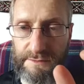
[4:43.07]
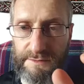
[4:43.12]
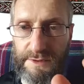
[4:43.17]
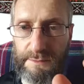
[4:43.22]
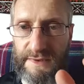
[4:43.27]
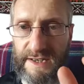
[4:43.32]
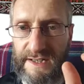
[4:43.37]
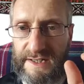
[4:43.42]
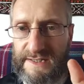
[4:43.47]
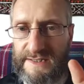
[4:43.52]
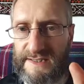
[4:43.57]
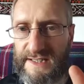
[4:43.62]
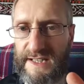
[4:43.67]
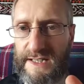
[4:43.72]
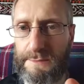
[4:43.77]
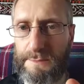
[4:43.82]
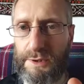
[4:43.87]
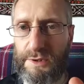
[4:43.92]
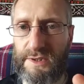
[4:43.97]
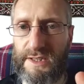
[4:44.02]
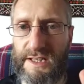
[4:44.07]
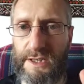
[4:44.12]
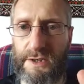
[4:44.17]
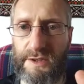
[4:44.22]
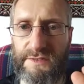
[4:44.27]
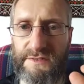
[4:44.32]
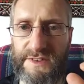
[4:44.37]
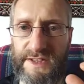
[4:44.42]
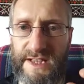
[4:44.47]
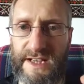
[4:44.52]
markers that I pull out
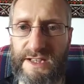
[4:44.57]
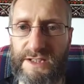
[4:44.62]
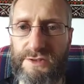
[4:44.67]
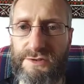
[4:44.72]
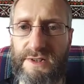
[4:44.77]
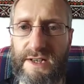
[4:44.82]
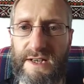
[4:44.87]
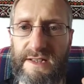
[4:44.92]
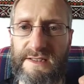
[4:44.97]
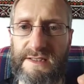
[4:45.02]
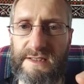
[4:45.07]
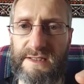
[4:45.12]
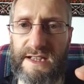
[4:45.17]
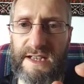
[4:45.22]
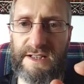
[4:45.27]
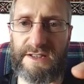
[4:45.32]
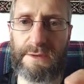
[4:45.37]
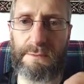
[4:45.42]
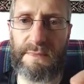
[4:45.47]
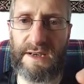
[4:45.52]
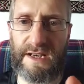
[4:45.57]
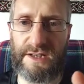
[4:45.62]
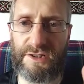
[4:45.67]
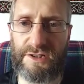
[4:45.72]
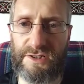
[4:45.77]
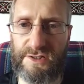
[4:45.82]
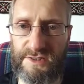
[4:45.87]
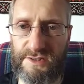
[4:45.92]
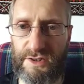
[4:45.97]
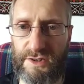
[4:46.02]
of the extract either
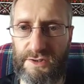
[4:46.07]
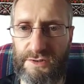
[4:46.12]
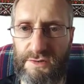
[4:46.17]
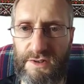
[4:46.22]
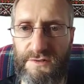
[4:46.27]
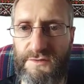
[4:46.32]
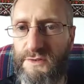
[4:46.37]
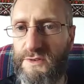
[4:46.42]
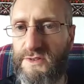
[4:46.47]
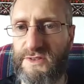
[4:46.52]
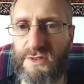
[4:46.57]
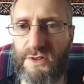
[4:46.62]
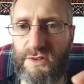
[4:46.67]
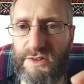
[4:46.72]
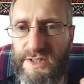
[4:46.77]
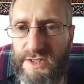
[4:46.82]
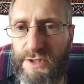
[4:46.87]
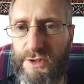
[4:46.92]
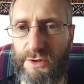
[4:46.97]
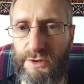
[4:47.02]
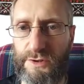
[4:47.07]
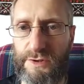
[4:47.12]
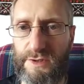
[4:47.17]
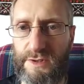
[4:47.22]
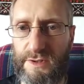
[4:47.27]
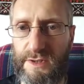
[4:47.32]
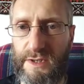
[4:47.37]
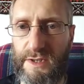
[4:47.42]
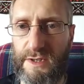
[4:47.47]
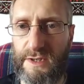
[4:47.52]
match the source reference or they don't.
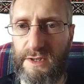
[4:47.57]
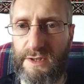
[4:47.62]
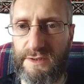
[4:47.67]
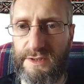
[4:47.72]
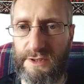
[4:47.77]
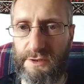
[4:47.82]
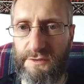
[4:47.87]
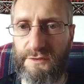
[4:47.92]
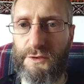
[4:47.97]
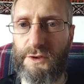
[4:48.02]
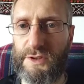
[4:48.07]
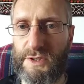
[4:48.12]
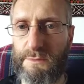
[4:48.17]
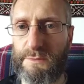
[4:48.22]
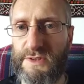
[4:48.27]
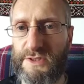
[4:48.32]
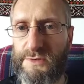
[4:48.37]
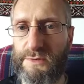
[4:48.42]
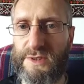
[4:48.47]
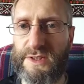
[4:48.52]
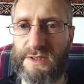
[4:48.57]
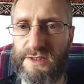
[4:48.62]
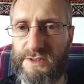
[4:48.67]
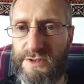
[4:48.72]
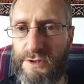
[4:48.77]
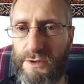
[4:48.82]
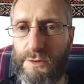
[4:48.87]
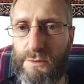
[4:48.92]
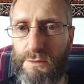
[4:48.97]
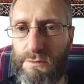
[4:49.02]
They'll fall in between
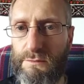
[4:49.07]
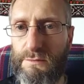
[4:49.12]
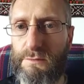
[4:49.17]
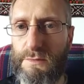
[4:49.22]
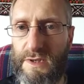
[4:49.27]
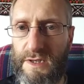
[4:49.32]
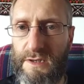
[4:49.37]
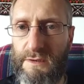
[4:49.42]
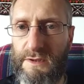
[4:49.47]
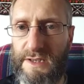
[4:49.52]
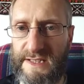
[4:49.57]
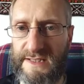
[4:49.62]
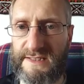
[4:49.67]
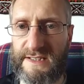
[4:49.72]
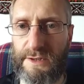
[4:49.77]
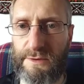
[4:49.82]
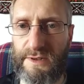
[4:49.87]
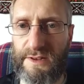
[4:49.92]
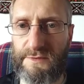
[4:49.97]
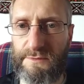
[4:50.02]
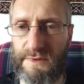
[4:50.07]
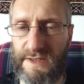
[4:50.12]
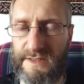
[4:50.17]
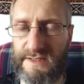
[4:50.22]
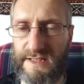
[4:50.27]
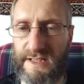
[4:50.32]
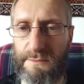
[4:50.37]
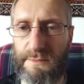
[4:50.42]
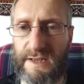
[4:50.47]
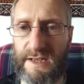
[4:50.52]
two
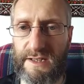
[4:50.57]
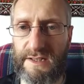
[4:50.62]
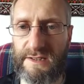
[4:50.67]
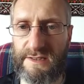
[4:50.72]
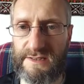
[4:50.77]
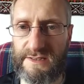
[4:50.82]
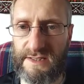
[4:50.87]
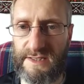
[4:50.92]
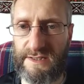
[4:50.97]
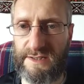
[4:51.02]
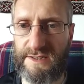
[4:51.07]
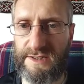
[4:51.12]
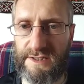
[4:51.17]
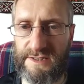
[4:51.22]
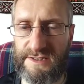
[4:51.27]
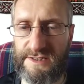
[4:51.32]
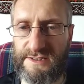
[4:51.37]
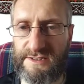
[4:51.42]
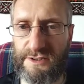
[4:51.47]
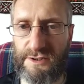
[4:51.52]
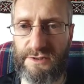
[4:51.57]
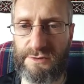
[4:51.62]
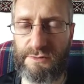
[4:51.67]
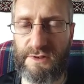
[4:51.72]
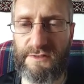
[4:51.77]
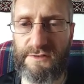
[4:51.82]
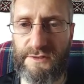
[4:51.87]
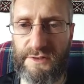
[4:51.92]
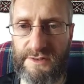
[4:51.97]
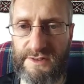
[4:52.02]
exact markers in the source
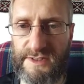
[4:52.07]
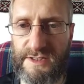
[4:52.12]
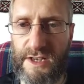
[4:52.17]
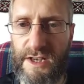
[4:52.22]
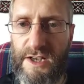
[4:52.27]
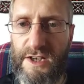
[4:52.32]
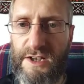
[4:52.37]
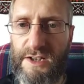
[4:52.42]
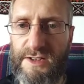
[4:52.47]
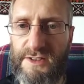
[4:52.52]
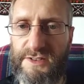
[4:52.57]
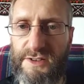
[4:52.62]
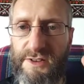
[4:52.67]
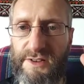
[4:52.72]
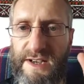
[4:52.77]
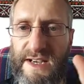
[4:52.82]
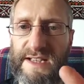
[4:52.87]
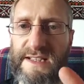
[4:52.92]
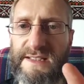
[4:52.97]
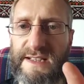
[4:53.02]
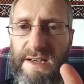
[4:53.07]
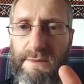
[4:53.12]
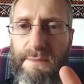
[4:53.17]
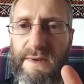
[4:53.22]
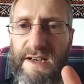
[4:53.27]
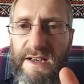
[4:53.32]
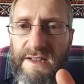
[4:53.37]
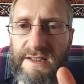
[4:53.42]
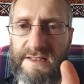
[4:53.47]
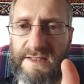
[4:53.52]
reference. So exact
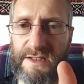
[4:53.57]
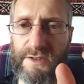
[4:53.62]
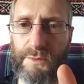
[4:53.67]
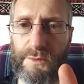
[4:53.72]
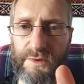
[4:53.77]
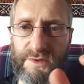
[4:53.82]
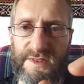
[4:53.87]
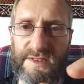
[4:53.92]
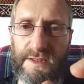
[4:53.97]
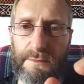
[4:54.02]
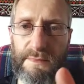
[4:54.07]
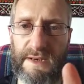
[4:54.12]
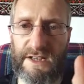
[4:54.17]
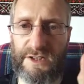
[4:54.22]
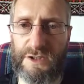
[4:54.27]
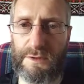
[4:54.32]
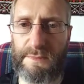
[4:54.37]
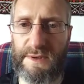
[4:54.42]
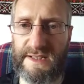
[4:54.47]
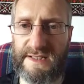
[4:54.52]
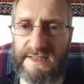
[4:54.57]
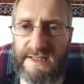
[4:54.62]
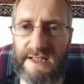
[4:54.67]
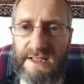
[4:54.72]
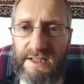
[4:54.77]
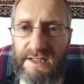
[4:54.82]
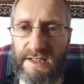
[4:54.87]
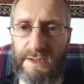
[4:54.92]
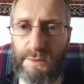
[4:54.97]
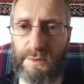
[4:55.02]
markers are the ones that match up
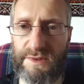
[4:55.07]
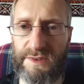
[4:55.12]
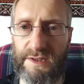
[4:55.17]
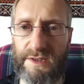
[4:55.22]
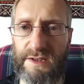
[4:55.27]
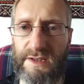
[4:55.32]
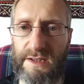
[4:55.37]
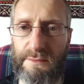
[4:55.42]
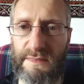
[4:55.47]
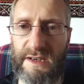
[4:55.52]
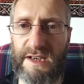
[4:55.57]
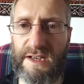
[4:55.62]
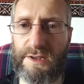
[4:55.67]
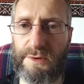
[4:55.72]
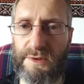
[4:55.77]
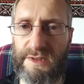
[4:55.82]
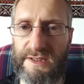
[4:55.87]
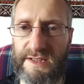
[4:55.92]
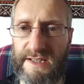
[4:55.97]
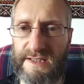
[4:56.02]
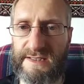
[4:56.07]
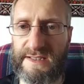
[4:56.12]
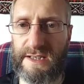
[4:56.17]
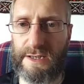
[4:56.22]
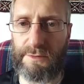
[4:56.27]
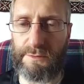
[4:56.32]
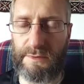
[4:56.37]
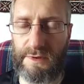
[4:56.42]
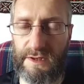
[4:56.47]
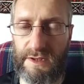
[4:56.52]
exactly with a marker in
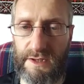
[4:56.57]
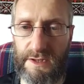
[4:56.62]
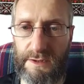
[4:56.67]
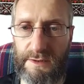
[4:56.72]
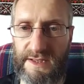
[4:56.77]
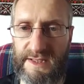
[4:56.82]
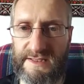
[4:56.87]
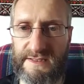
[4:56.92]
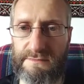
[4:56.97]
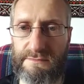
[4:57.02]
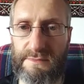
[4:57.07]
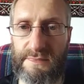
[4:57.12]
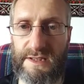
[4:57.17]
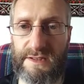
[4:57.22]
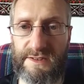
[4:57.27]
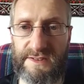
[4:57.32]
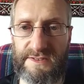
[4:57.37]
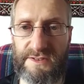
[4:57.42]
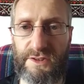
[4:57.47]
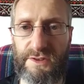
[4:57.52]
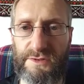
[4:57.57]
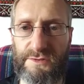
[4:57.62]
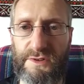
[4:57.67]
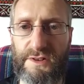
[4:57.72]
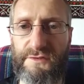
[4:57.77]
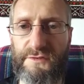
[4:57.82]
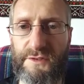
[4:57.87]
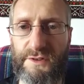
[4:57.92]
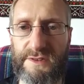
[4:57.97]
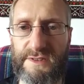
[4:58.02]
the in the source
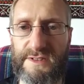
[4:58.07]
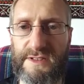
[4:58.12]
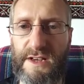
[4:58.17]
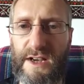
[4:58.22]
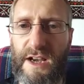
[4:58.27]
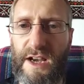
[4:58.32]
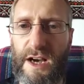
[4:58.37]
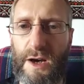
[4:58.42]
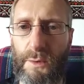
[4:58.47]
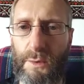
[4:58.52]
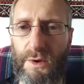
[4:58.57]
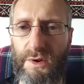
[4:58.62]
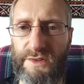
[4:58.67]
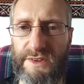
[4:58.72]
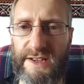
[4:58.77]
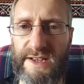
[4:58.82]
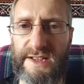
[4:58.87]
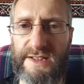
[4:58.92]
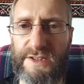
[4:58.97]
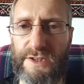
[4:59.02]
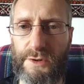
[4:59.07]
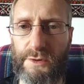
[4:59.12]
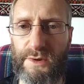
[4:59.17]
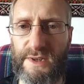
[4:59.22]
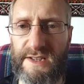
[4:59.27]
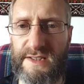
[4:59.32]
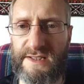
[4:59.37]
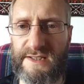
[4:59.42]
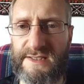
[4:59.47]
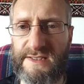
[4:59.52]
reference. And what they do
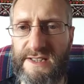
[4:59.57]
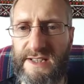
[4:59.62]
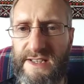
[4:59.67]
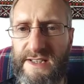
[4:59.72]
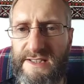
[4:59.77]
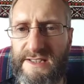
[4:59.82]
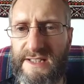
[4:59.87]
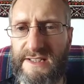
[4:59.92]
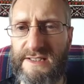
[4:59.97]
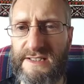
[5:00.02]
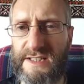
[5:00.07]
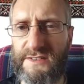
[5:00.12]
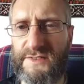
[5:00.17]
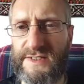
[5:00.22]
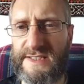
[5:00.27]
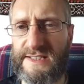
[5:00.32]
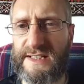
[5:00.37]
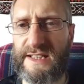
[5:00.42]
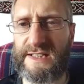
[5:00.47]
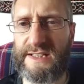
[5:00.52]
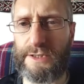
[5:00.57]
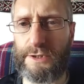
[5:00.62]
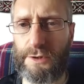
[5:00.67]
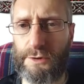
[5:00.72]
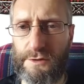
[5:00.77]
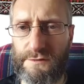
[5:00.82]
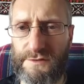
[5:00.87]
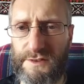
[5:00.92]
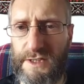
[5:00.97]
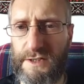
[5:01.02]
is they tend to give a skeleton or
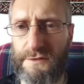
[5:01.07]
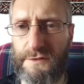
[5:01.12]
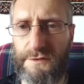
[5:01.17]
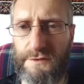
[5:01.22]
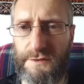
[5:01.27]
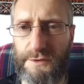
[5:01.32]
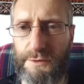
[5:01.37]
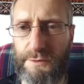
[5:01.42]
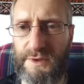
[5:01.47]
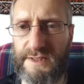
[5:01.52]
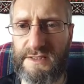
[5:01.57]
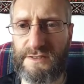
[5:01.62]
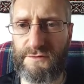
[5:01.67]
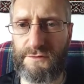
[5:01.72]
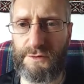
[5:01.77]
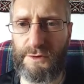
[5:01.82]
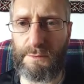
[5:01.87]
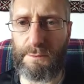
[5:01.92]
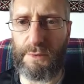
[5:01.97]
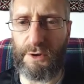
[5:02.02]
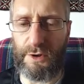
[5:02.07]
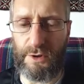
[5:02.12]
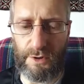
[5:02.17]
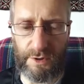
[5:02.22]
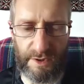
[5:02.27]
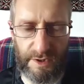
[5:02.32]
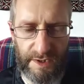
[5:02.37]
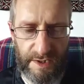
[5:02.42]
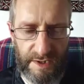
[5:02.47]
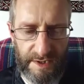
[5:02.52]
a flavour for the rest of the
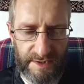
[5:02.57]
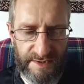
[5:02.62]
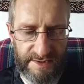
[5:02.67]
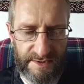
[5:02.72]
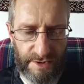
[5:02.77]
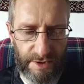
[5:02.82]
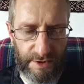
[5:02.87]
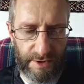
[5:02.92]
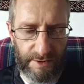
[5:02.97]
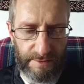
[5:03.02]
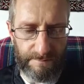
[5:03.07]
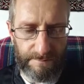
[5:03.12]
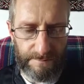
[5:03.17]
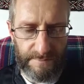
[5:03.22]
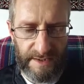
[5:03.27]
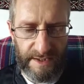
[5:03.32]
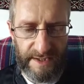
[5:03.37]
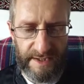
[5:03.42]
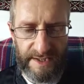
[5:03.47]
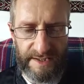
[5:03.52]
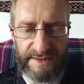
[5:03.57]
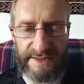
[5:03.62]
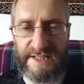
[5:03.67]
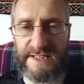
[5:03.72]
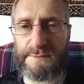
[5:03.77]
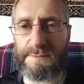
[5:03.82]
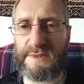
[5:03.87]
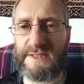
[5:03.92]
report. So in this